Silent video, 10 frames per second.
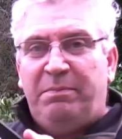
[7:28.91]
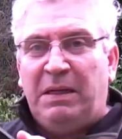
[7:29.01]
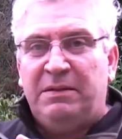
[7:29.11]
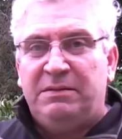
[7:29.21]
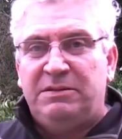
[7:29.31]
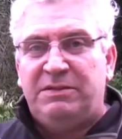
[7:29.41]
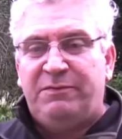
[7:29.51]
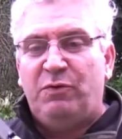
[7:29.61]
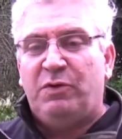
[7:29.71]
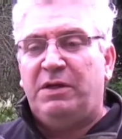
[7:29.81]
buttons
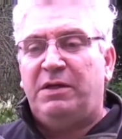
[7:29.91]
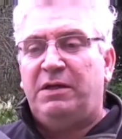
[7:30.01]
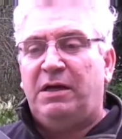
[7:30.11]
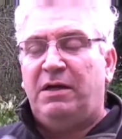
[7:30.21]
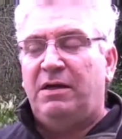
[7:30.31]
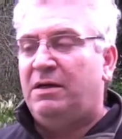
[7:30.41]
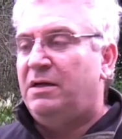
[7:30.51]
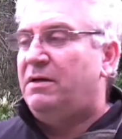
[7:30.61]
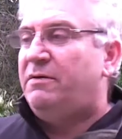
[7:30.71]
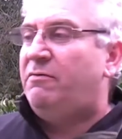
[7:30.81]
for the
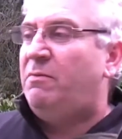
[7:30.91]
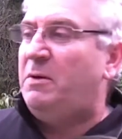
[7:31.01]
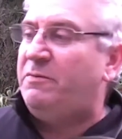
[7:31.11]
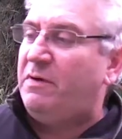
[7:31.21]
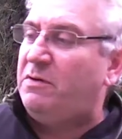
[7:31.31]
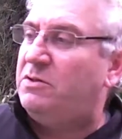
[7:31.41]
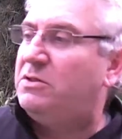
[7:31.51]
remote focus